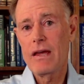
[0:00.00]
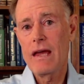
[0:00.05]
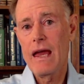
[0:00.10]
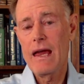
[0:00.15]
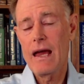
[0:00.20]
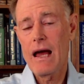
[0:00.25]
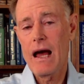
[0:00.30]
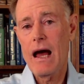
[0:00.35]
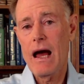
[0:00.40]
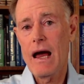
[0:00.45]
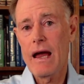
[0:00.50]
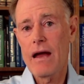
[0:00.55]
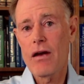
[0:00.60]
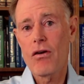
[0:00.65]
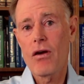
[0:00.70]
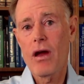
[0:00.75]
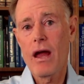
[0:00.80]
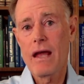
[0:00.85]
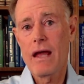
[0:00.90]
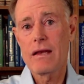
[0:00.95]
a
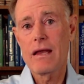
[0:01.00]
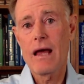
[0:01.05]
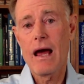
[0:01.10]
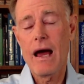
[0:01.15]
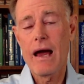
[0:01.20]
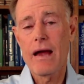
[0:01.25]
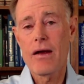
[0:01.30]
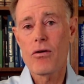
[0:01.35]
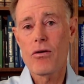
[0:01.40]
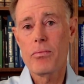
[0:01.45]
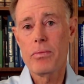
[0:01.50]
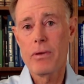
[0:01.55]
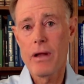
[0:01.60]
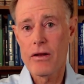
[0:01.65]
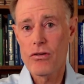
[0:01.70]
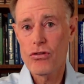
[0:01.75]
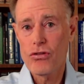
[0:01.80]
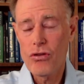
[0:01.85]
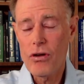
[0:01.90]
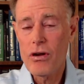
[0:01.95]
higher and higher
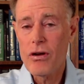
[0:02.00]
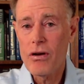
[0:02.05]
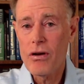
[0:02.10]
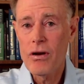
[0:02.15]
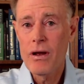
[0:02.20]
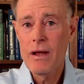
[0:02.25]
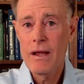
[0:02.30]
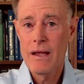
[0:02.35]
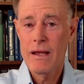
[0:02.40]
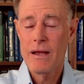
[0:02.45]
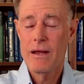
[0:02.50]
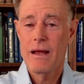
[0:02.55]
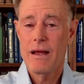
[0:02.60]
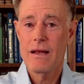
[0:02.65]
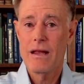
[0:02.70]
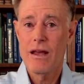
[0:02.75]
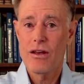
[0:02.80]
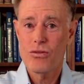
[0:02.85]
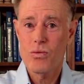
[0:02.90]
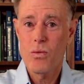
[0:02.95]
blood sugar, and
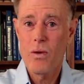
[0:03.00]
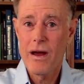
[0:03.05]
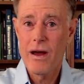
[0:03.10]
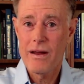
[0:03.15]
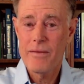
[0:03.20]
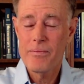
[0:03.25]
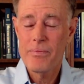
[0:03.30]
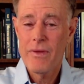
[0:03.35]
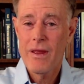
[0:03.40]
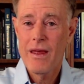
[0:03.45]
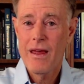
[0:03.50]
guess what?